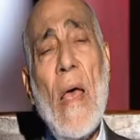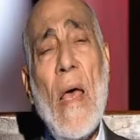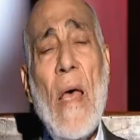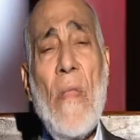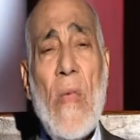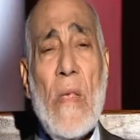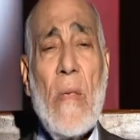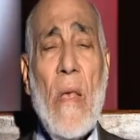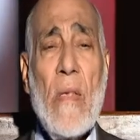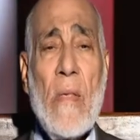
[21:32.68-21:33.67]
and this
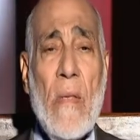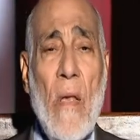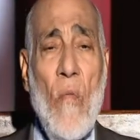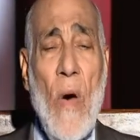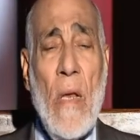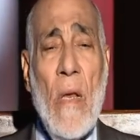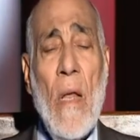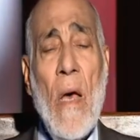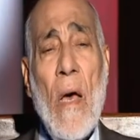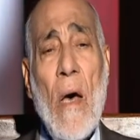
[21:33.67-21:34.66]
is one
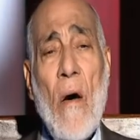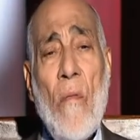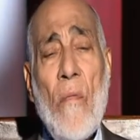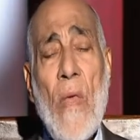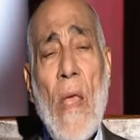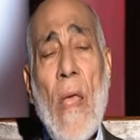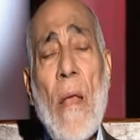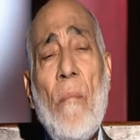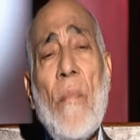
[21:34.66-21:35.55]
of the